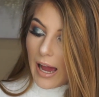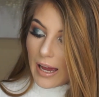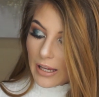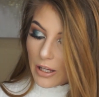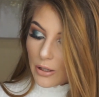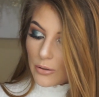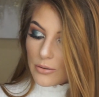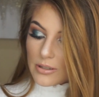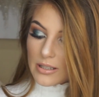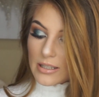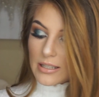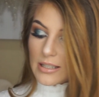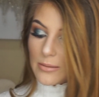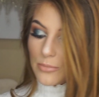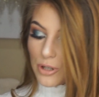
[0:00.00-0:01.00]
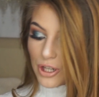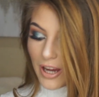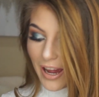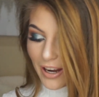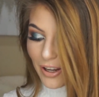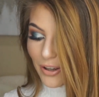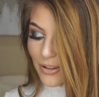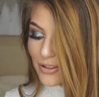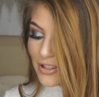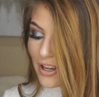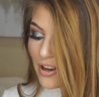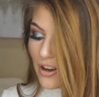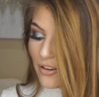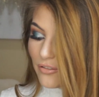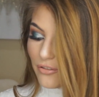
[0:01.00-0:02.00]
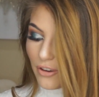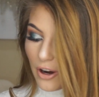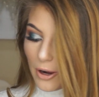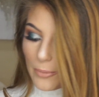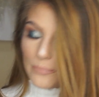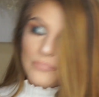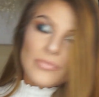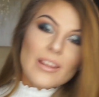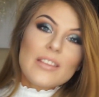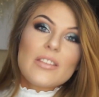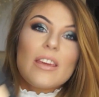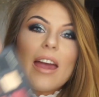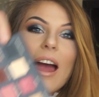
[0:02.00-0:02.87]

I used some shadows from the